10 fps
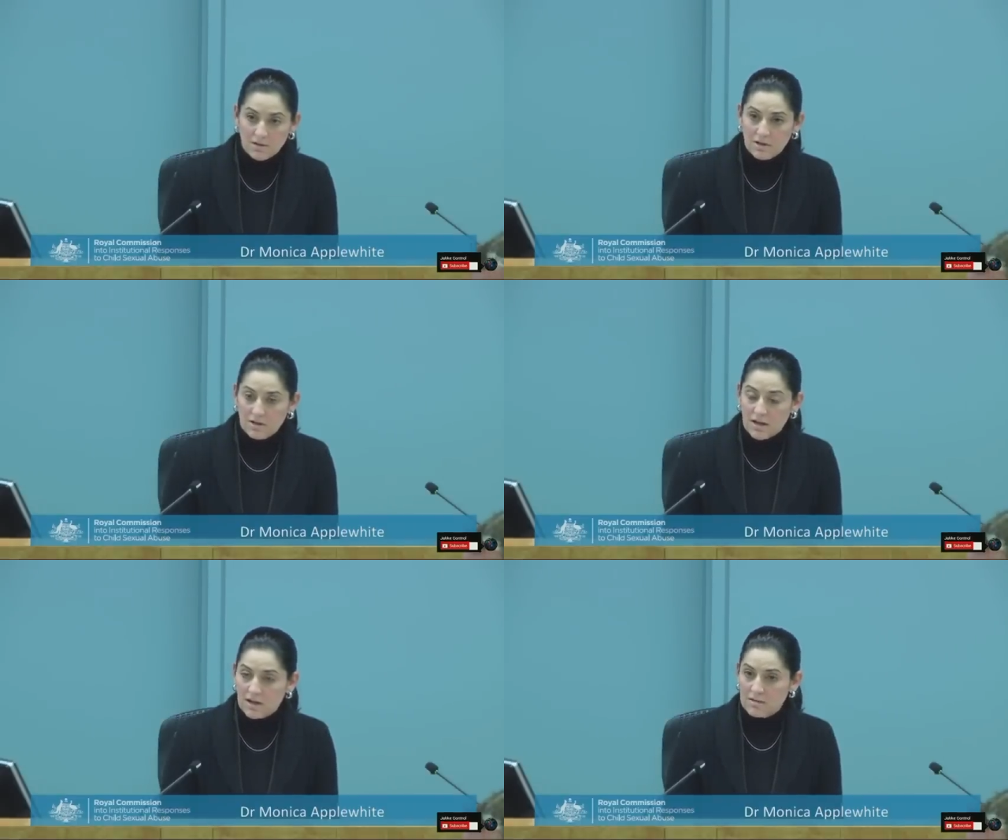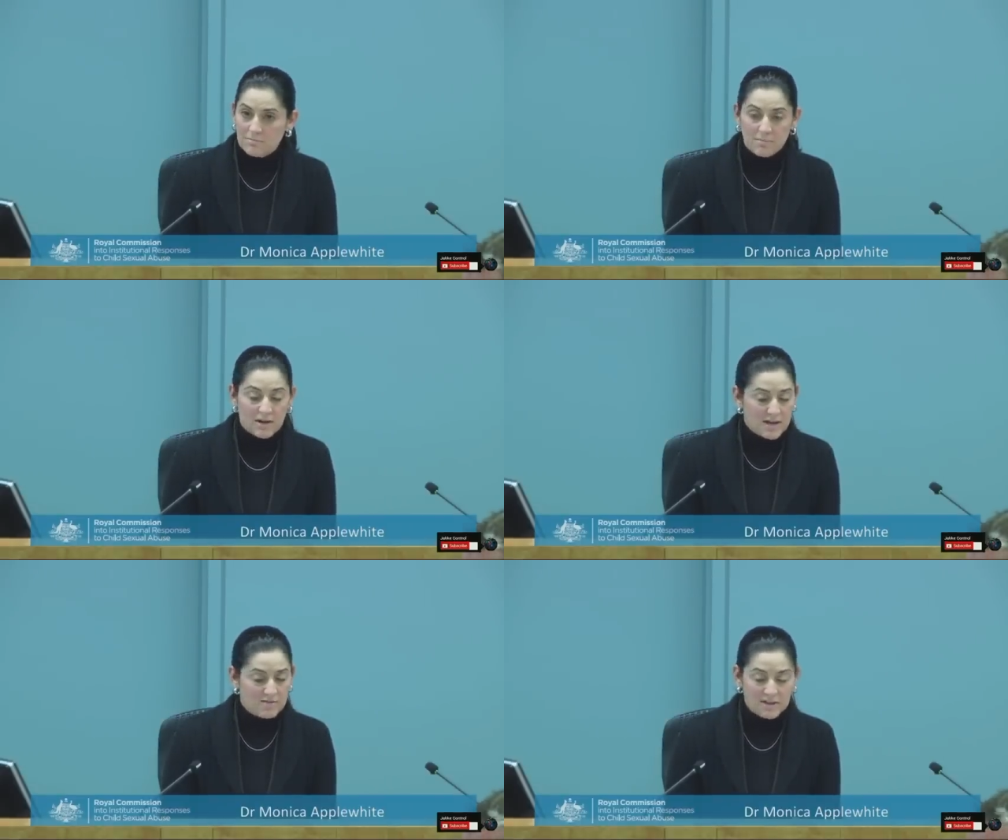I
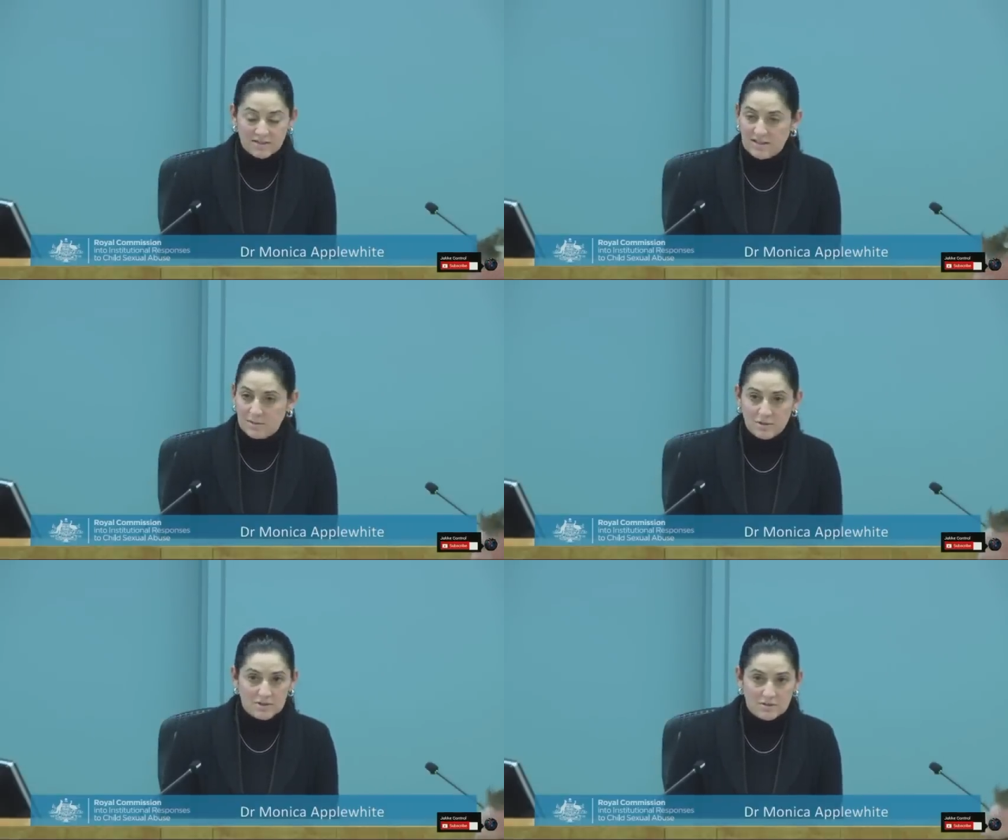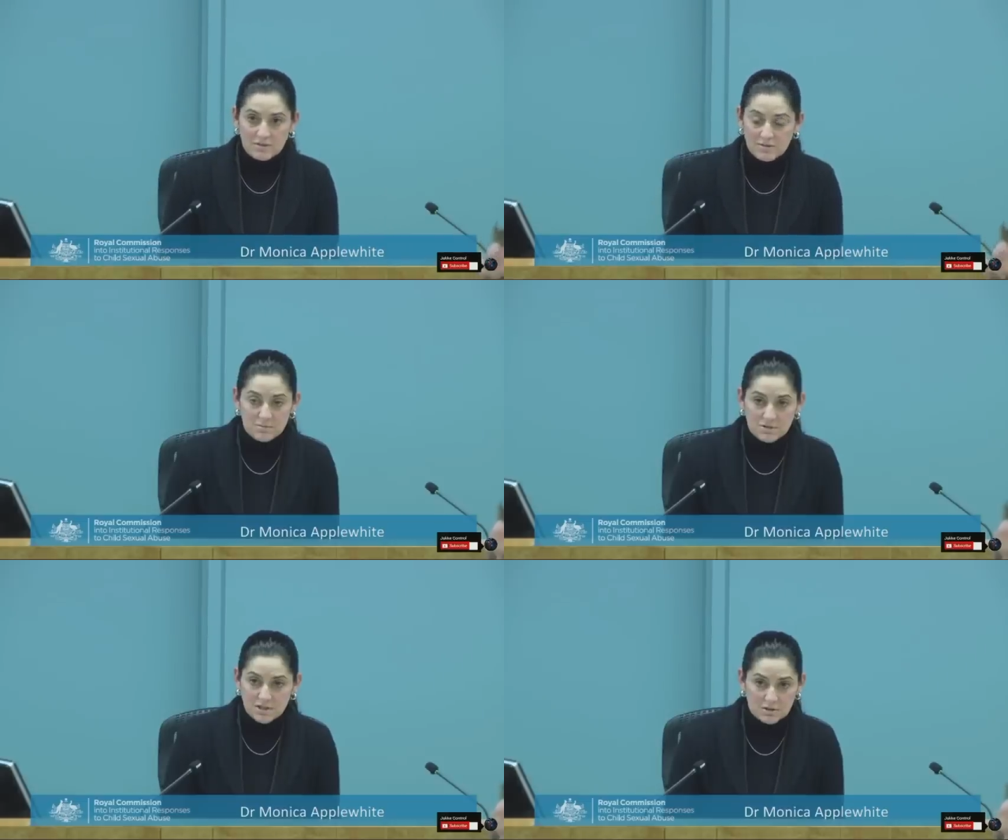haven't examined
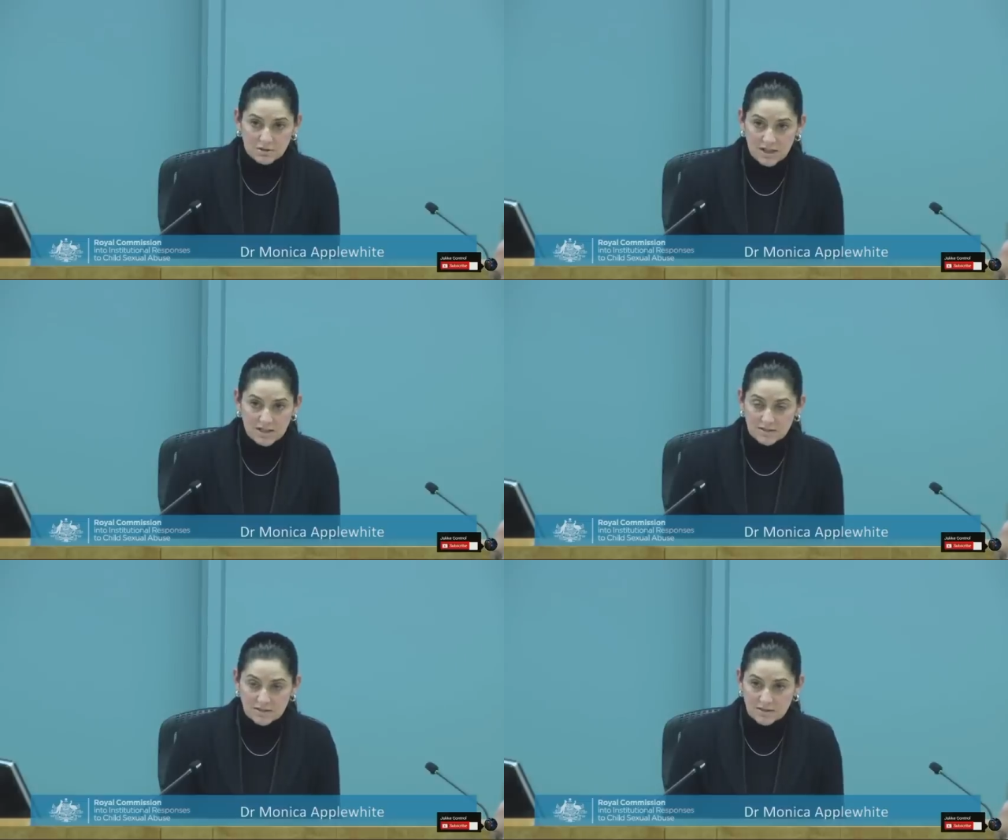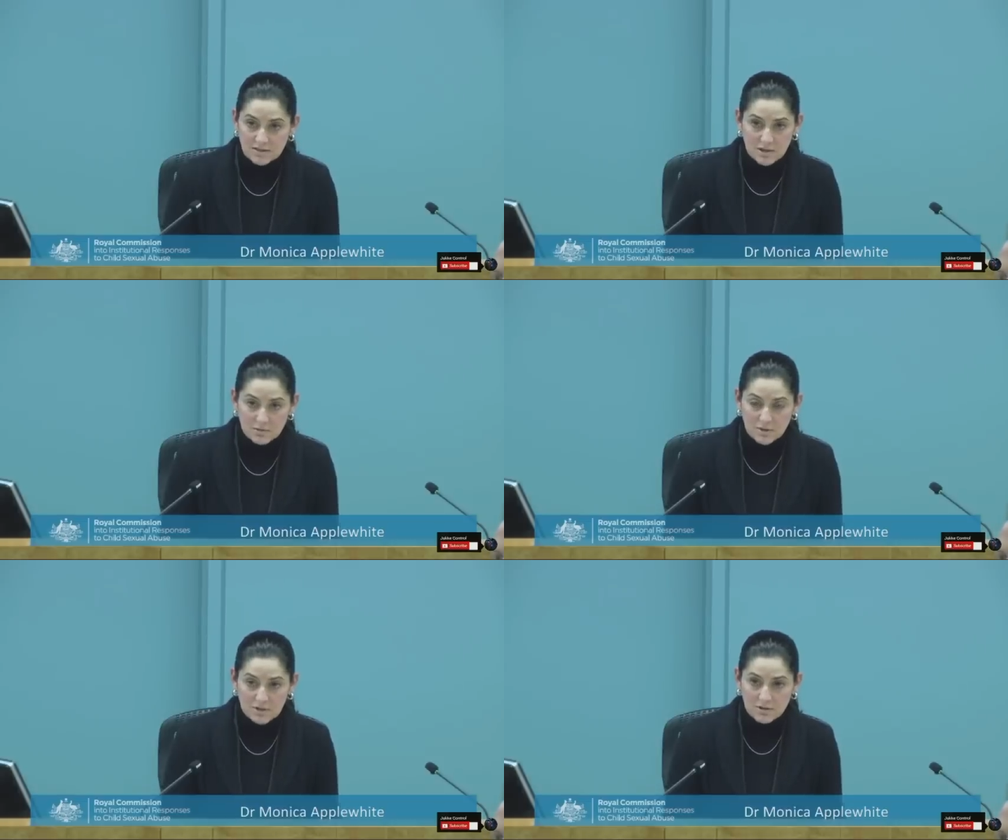particular cases to know
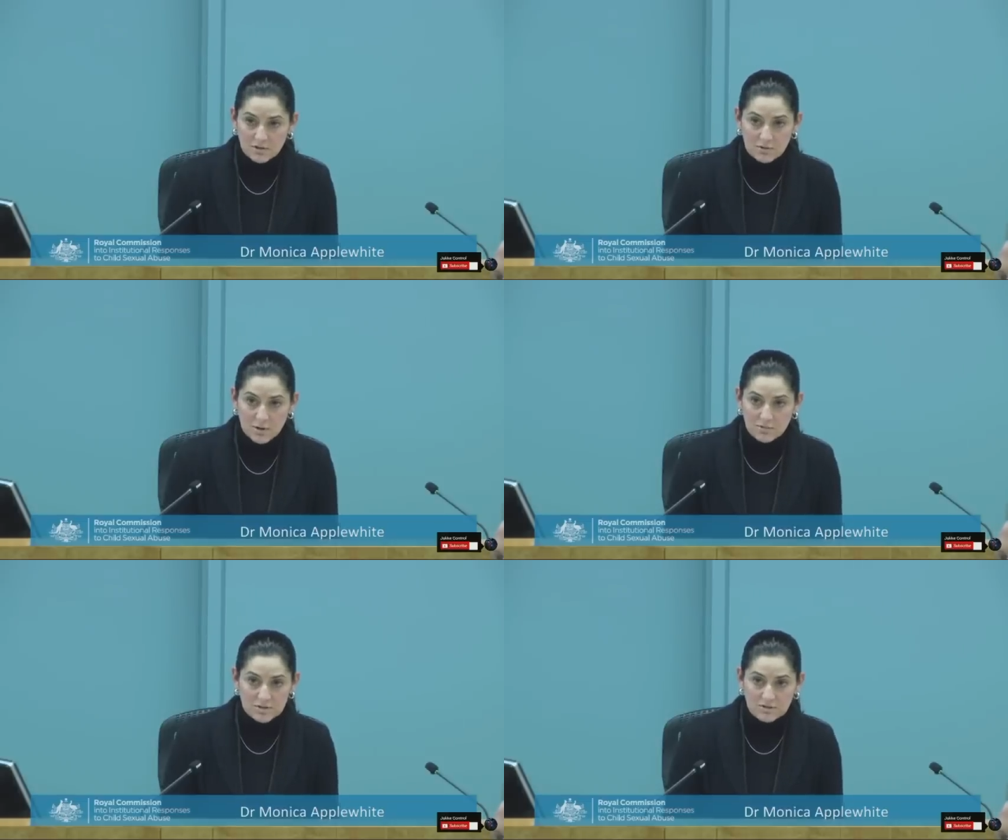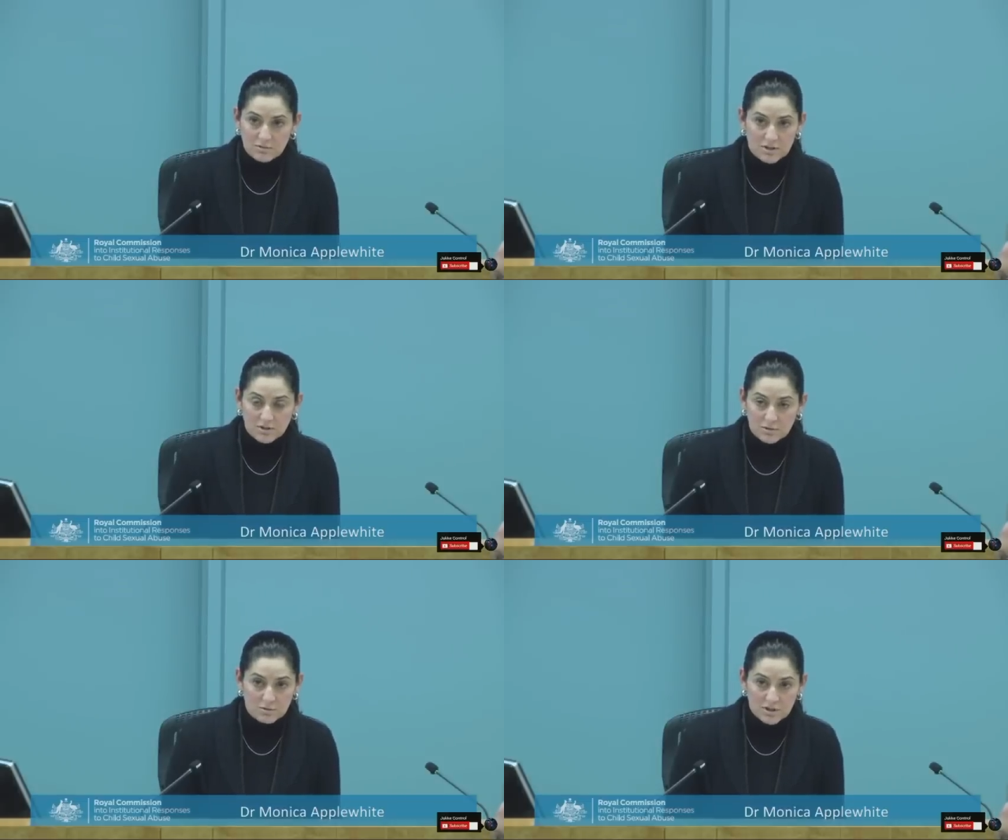whether they're cooperative with
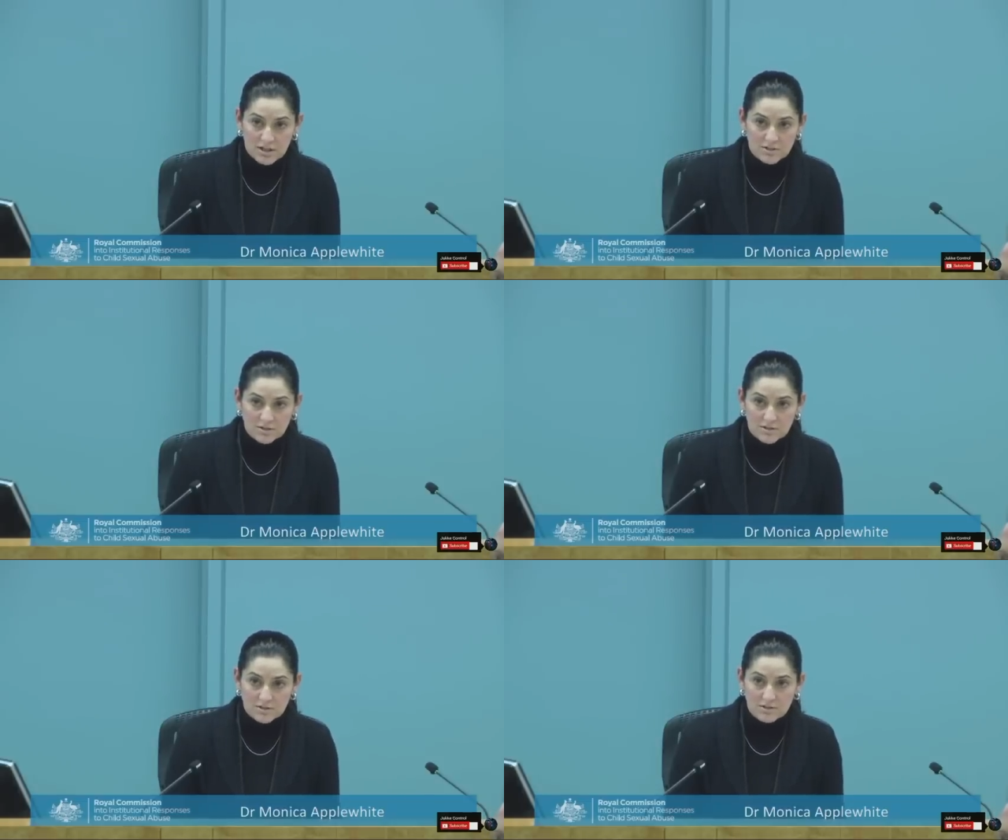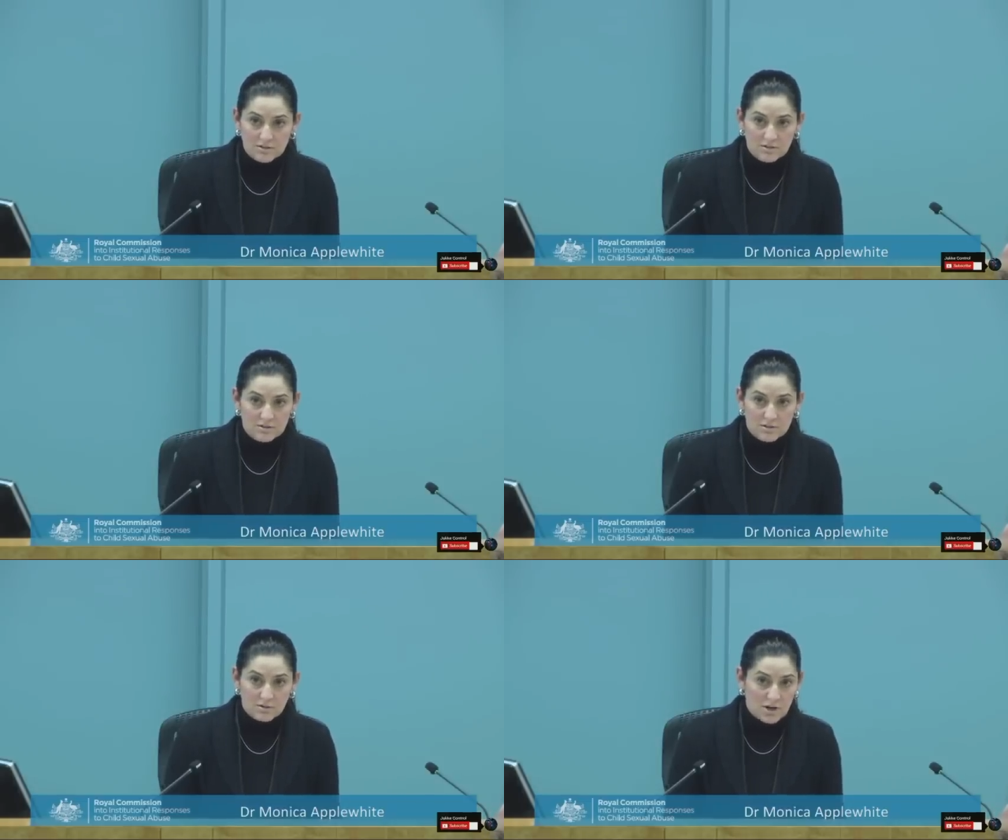authorities
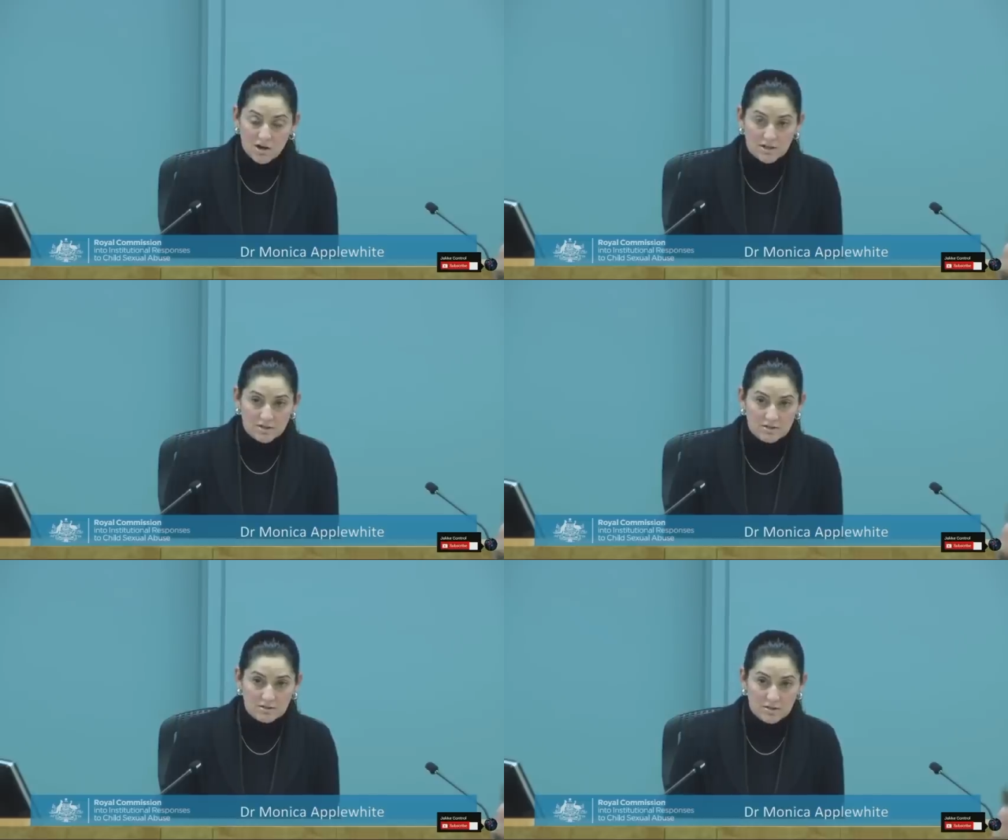or not.